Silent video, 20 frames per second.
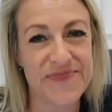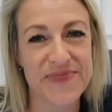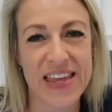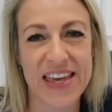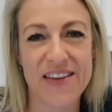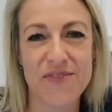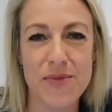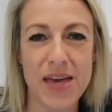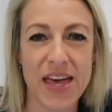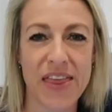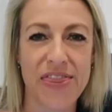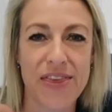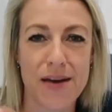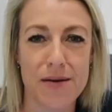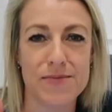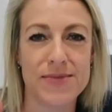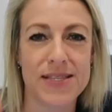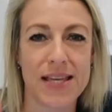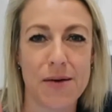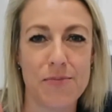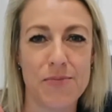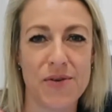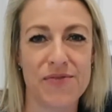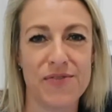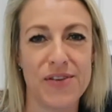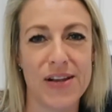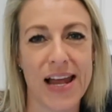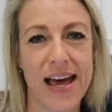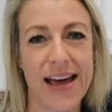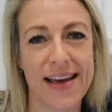Give me a thumbs up if
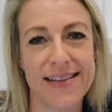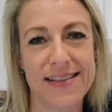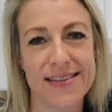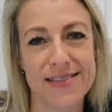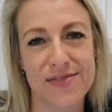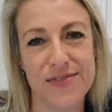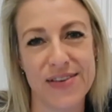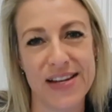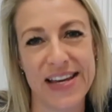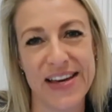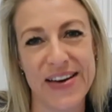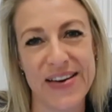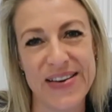you like this video.